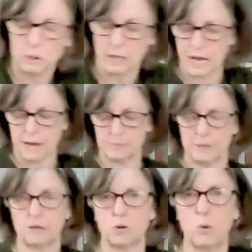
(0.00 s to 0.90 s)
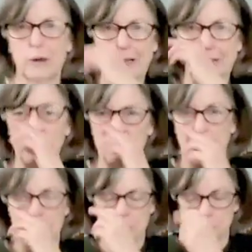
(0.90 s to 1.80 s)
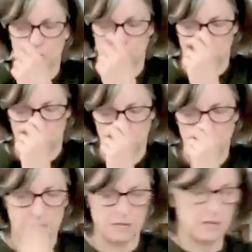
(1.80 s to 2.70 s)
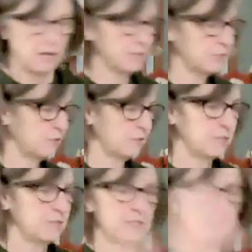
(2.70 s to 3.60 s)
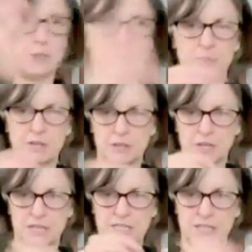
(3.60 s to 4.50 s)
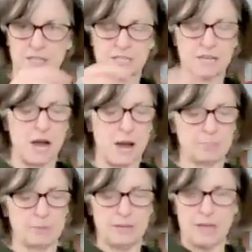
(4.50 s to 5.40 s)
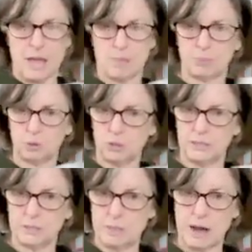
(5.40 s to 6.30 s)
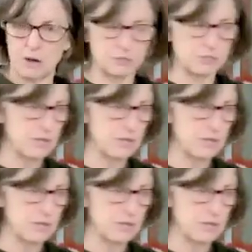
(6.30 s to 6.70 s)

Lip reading: lot. I'm going to quickly remind you, dumping things in the top and pulling them out.